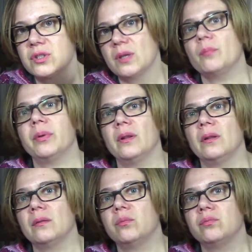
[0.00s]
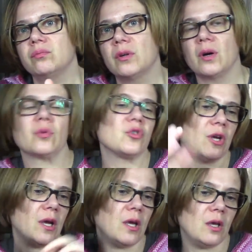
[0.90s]
simple
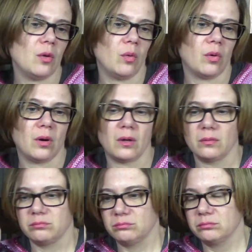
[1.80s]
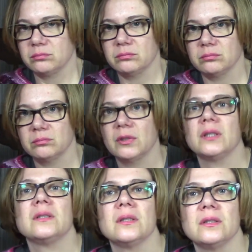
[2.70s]
crochet or
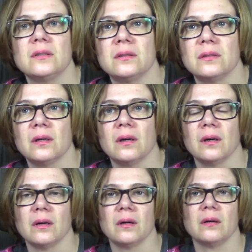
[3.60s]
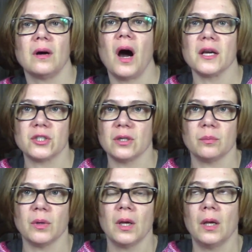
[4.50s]
knitted uh,
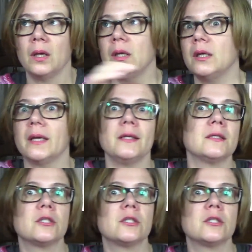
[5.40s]
item in a